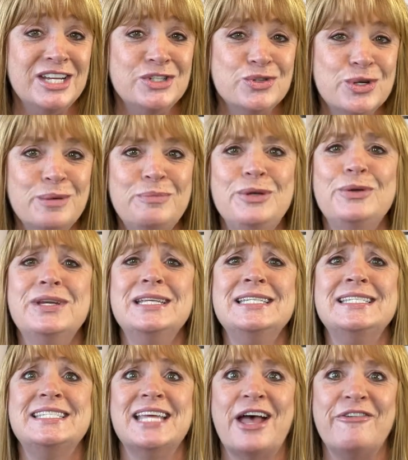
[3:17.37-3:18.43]
trip, you
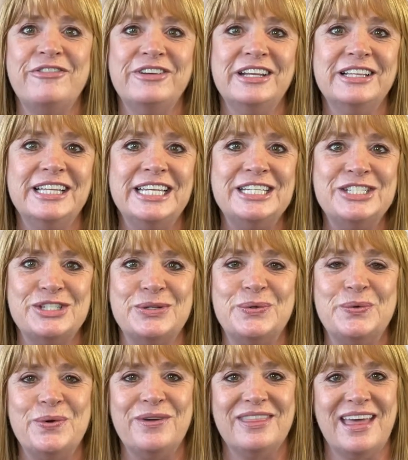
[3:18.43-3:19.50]
can definitely
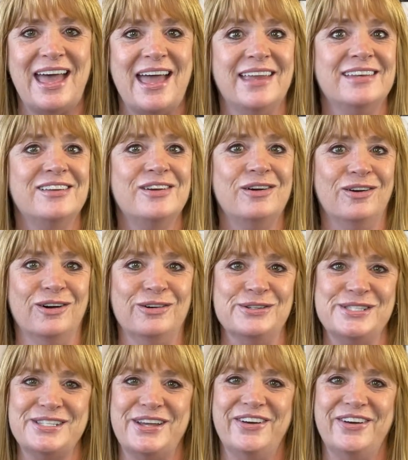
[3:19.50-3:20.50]
do that also.